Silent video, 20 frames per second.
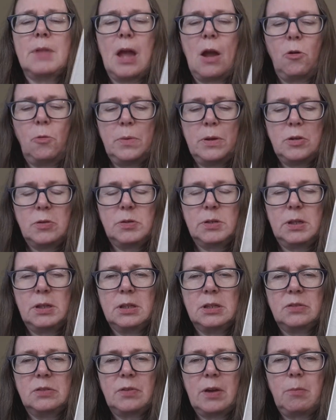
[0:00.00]
I'll be using
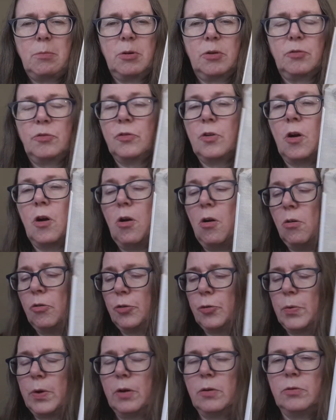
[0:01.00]
this fabric for all
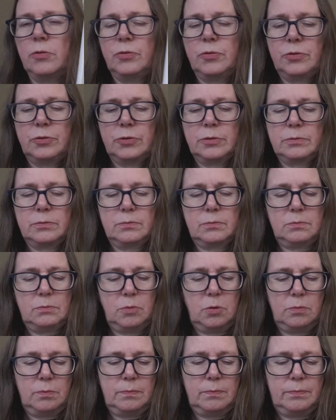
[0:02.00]
12.
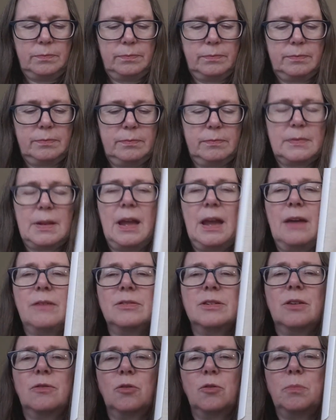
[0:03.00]
Well, I have
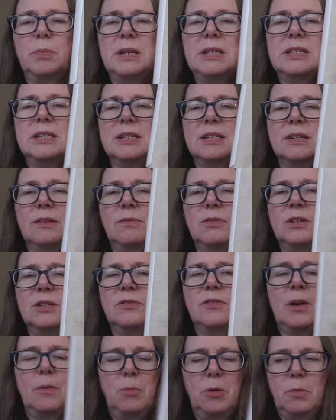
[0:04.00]
several pieces of this
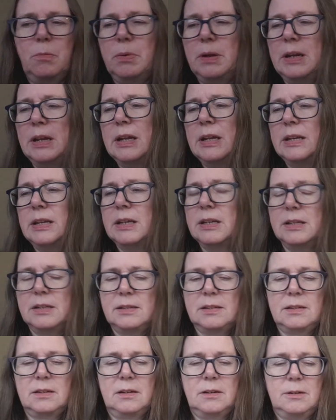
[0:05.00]
fabric, but it
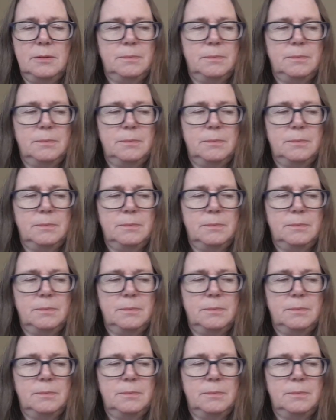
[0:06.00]
is,